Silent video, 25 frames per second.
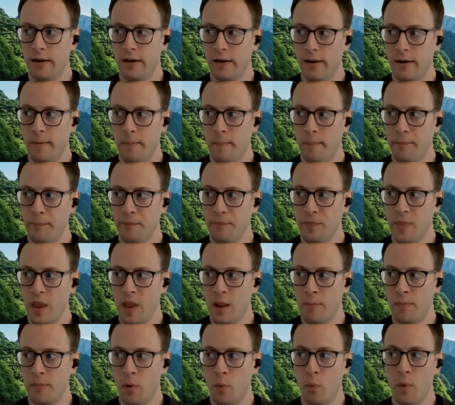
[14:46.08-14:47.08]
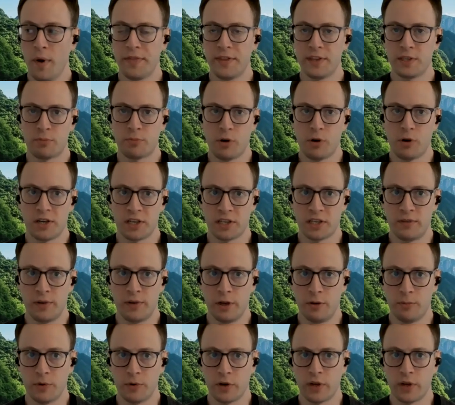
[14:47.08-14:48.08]
Uh, but what this project
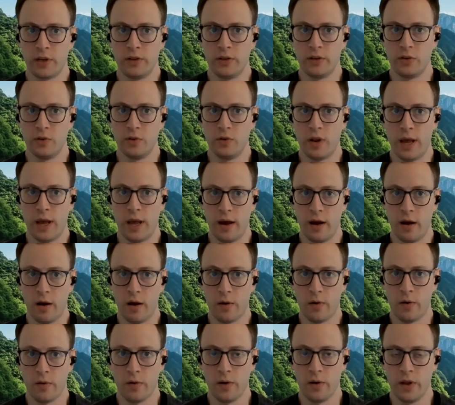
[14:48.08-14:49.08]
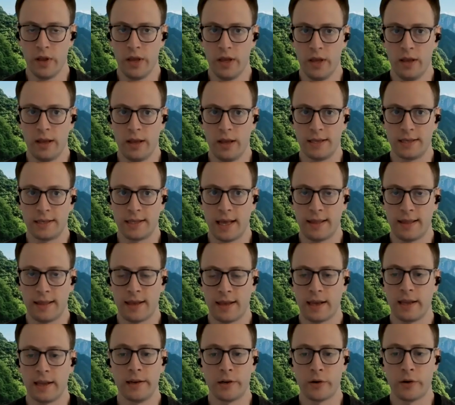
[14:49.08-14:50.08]
developer can do now is that
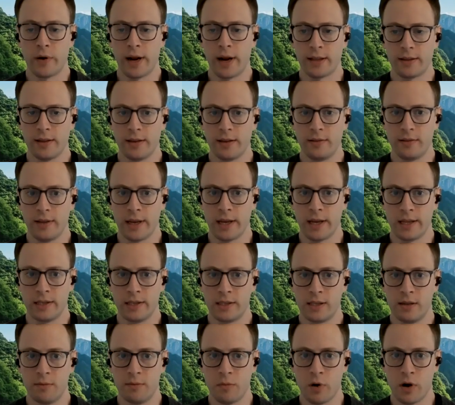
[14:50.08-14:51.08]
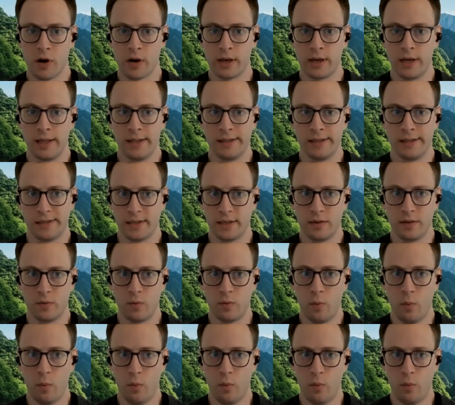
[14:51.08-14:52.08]
they can directly link into the market and
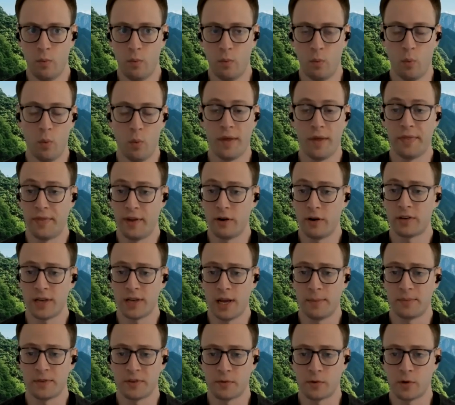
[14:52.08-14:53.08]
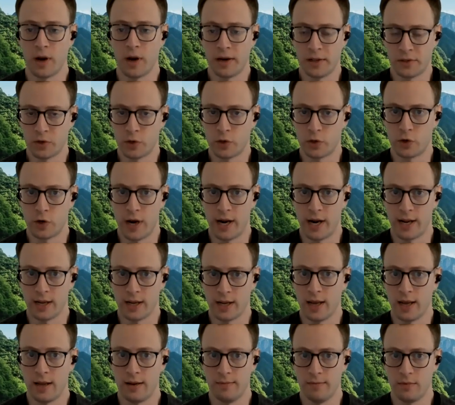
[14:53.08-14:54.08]
see what their types of credits are
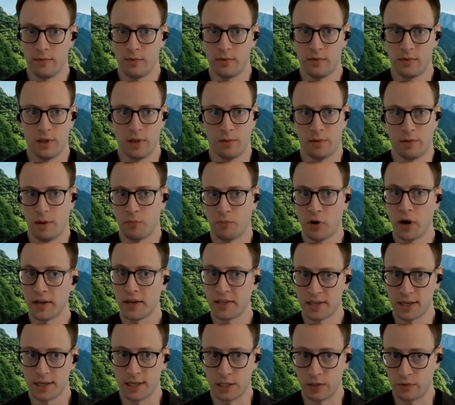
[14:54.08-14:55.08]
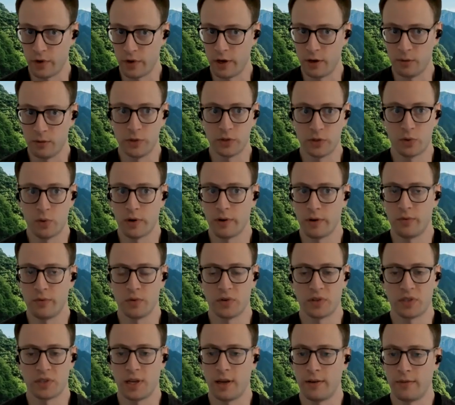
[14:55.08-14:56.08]
trading at, that the pricing is available
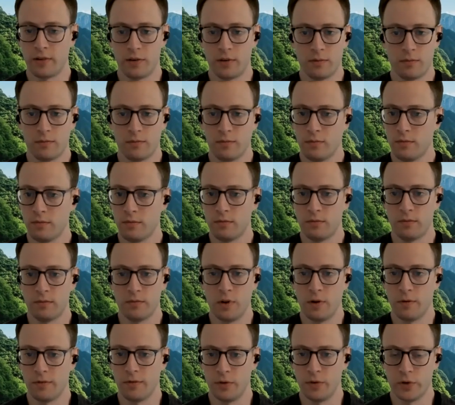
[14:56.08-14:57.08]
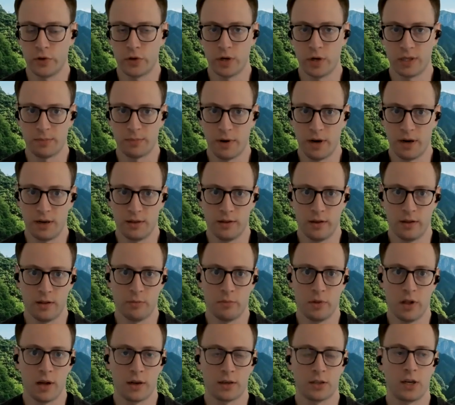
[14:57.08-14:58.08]
24 seven, you know, fully transparently on
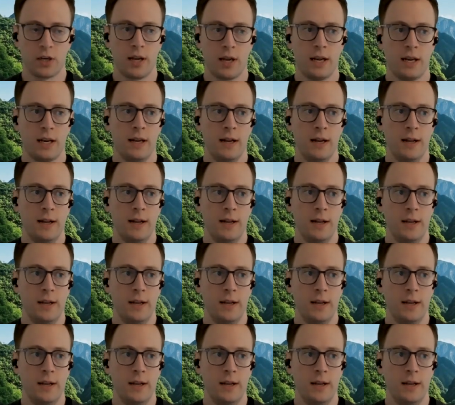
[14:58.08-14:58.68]
the blockchain.